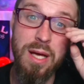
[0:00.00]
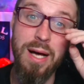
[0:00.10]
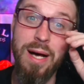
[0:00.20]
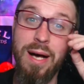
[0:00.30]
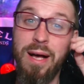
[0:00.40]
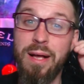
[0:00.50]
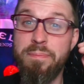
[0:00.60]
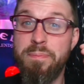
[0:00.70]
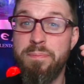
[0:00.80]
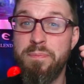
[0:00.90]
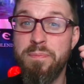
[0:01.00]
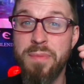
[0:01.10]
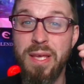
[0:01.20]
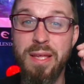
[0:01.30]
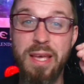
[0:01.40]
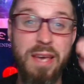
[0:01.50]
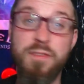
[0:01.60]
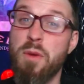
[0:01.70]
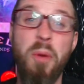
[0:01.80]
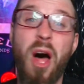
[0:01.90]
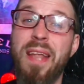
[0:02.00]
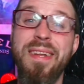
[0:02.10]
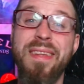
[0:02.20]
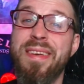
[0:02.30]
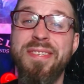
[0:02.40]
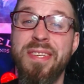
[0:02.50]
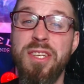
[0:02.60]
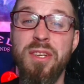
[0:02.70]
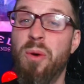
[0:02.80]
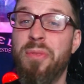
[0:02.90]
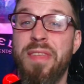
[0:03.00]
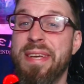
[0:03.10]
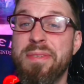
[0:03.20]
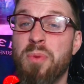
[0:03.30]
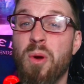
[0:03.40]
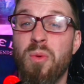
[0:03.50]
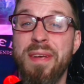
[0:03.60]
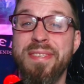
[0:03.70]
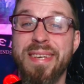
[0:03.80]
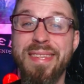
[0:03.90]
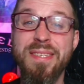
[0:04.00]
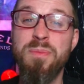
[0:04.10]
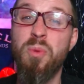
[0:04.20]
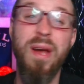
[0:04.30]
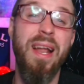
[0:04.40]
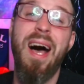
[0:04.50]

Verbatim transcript: Uh, if you're bought into this and you don't think it's pro wrestling at this point,